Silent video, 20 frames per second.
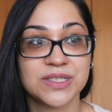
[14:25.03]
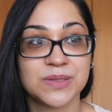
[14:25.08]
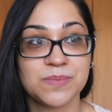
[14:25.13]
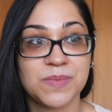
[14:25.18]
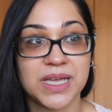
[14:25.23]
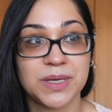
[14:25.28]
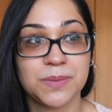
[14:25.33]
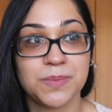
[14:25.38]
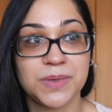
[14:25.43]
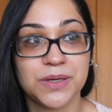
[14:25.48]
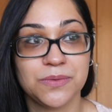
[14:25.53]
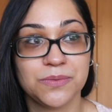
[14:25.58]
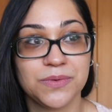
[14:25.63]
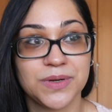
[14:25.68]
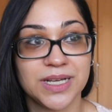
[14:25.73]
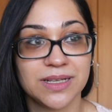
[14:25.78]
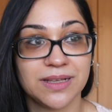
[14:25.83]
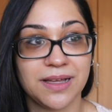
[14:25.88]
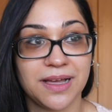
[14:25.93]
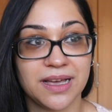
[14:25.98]
This made me
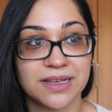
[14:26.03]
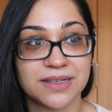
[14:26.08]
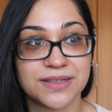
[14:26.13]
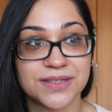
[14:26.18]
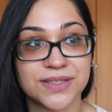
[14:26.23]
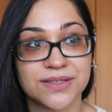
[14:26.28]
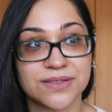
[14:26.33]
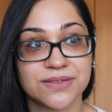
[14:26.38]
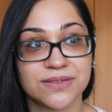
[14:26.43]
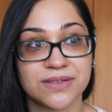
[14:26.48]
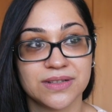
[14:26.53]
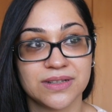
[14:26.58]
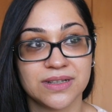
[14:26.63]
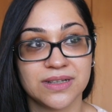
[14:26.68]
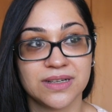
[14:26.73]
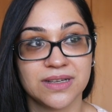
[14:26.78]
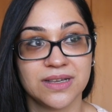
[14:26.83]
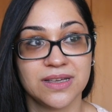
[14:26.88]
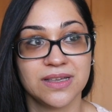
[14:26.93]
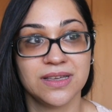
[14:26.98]
realize
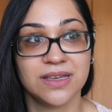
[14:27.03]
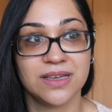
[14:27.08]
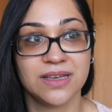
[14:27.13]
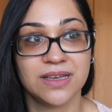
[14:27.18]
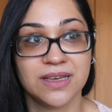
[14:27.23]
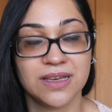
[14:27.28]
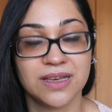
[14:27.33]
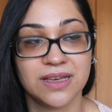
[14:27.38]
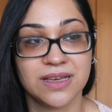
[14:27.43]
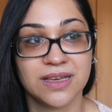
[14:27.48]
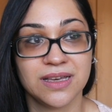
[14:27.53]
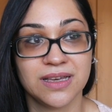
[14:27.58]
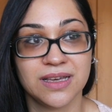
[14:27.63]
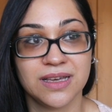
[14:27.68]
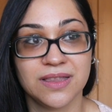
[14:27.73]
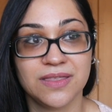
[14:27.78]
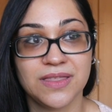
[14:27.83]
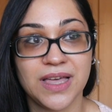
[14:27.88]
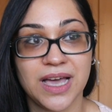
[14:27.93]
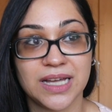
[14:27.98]

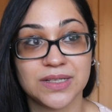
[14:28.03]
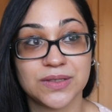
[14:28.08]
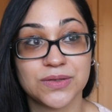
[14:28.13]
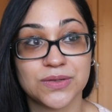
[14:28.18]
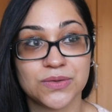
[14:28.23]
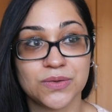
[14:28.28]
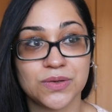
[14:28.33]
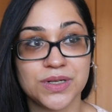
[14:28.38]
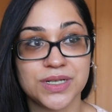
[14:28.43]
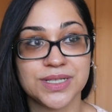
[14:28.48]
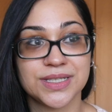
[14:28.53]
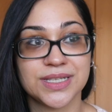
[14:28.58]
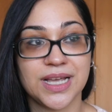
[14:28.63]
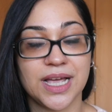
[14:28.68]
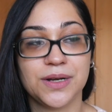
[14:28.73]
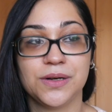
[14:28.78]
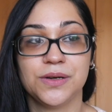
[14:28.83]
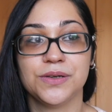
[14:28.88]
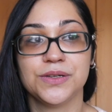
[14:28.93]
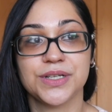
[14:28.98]
that
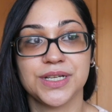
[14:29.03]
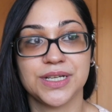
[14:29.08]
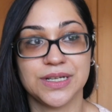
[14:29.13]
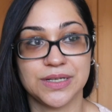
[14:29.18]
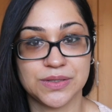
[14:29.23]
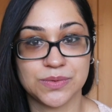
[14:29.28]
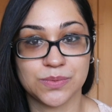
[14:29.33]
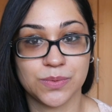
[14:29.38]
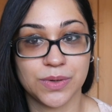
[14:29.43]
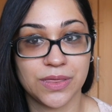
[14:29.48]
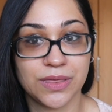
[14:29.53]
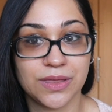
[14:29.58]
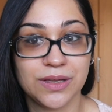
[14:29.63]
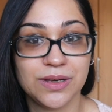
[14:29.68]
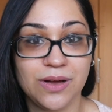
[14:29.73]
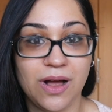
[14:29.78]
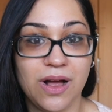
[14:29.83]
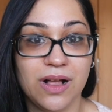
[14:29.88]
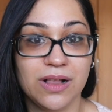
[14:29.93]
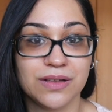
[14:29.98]
source energy is
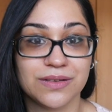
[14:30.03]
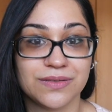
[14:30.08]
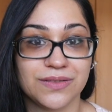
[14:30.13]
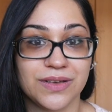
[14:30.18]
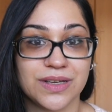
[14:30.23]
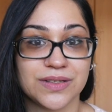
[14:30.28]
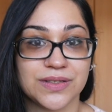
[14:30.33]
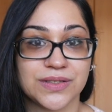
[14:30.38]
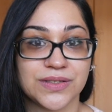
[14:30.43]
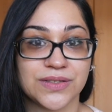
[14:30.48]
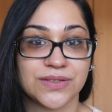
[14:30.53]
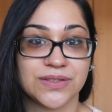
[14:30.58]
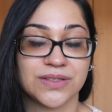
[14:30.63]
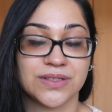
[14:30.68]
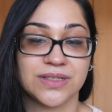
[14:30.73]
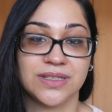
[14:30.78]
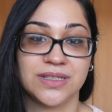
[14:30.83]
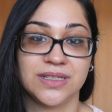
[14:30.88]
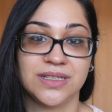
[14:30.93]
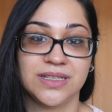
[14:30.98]
within all of
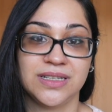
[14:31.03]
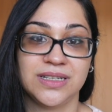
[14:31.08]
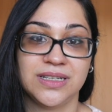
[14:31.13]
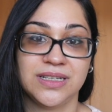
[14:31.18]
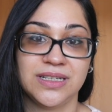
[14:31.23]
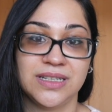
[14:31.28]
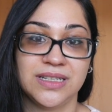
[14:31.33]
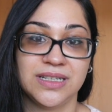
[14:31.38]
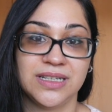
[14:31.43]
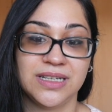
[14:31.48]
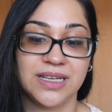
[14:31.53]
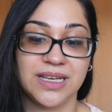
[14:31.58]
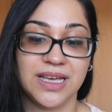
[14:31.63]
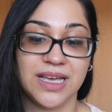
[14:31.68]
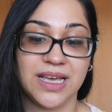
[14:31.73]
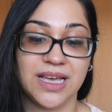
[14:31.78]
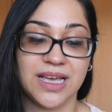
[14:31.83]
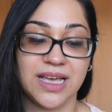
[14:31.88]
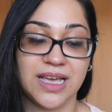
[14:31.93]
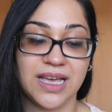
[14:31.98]
us.
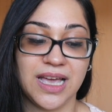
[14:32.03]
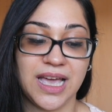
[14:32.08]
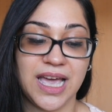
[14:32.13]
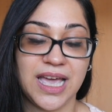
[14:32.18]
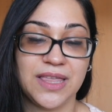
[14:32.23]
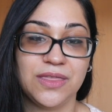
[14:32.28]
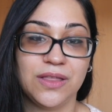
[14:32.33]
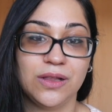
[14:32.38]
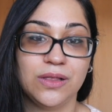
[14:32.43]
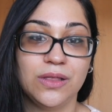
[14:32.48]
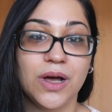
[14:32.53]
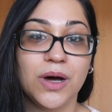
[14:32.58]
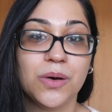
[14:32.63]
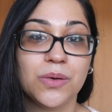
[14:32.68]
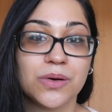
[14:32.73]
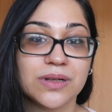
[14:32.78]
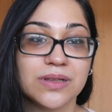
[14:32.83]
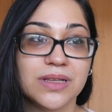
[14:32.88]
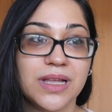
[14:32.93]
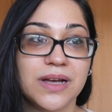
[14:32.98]
And the
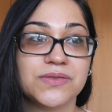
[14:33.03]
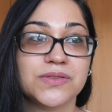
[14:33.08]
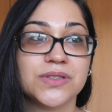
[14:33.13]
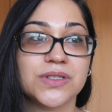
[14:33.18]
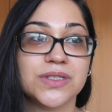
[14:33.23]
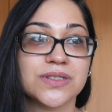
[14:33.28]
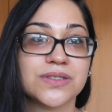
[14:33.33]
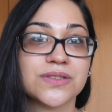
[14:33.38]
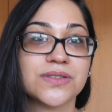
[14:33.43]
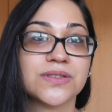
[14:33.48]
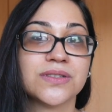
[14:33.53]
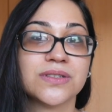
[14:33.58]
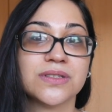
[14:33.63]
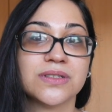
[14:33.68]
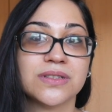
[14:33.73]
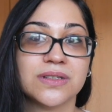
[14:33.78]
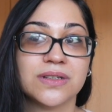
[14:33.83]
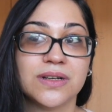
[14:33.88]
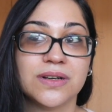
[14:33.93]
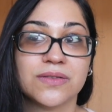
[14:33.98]
lower
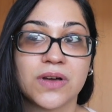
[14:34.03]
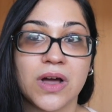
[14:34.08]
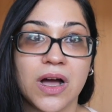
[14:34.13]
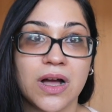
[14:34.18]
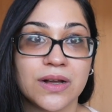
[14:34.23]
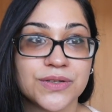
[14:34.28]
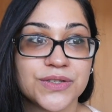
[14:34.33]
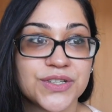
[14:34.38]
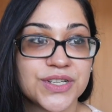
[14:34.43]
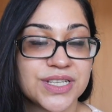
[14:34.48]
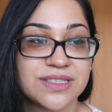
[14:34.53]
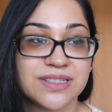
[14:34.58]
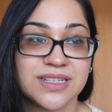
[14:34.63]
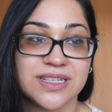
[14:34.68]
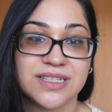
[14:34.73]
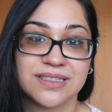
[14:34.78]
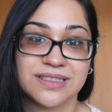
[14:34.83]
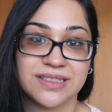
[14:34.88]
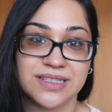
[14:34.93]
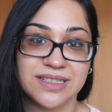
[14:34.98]
levels of
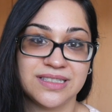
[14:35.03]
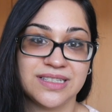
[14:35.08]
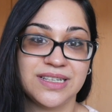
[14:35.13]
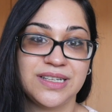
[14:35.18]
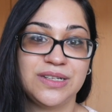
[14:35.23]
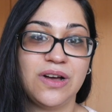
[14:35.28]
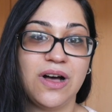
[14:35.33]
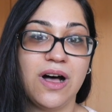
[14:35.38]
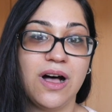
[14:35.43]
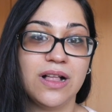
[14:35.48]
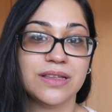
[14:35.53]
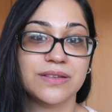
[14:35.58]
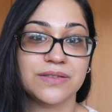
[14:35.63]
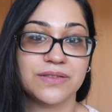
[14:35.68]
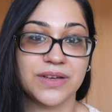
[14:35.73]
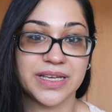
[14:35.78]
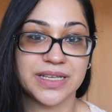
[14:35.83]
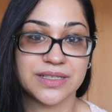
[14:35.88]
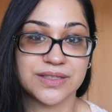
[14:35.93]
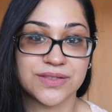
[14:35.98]
consciousness is in all
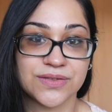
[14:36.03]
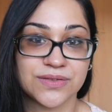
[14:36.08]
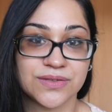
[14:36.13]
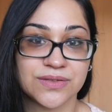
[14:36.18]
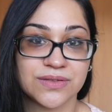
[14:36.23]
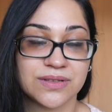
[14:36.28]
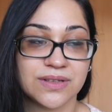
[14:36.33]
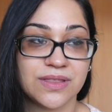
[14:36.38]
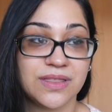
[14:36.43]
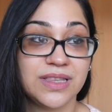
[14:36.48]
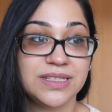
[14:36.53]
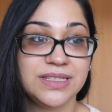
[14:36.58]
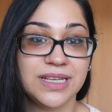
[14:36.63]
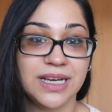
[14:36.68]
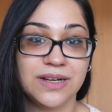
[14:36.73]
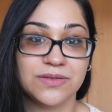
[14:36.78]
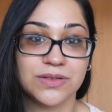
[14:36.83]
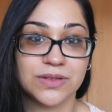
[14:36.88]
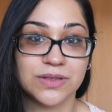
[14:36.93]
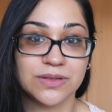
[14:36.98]
of us. The
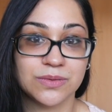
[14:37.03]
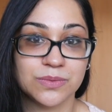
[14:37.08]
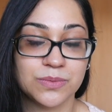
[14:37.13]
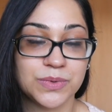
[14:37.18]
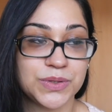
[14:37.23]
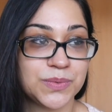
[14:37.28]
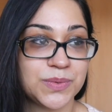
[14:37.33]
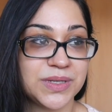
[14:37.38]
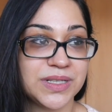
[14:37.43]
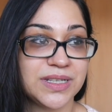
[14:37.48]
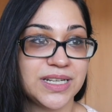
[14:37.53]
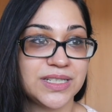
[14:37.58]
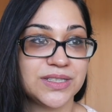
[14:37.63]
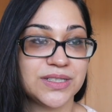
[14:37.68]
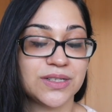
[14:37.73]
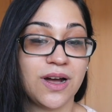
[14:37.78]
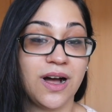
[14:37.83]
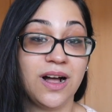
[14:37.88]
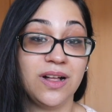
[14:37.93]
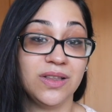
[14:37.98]
devil, which we
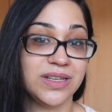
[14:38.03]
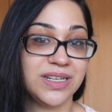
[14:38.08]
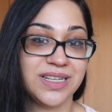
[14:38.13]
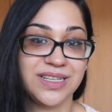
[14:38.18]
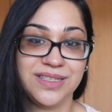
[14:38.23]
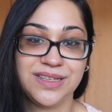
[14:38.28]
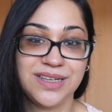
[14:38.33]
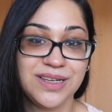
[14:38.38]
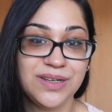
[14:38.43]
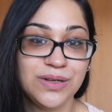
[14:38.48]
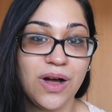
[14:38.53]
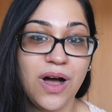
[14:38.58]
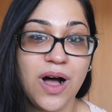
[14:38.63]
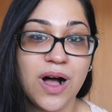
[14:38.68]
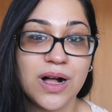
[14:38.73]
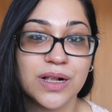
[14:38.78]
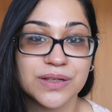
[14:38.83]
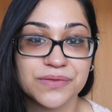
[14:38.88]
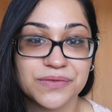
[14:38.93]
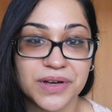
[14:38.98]
like to call it, is in
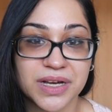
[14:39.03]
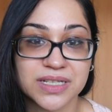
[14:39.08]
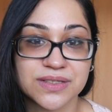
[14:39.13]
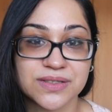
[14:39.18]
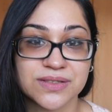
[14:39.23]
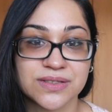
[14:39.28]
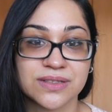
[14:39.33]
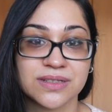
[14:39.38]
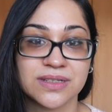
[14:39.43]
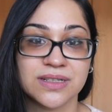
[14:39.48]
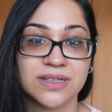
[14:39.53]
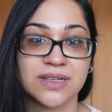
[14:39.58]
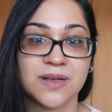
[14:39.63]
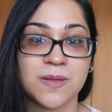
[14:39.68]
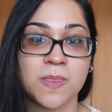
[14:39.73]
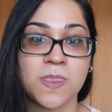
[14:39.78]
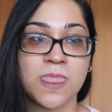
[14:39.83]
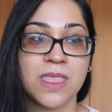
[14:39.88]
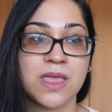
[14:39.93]
all of us.